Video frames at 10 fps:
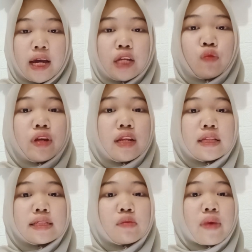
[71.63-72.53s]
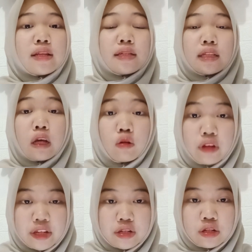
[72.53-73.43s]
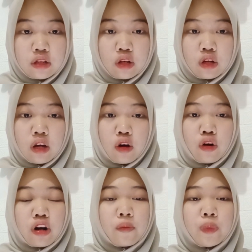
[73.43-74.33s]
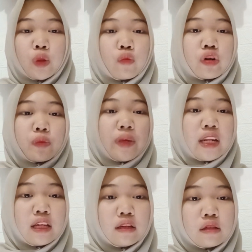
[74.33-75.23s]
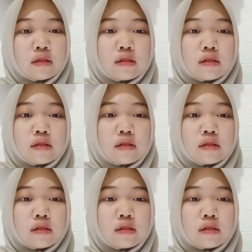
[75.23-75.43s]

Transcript: and we need semantic knowledge or word meaning,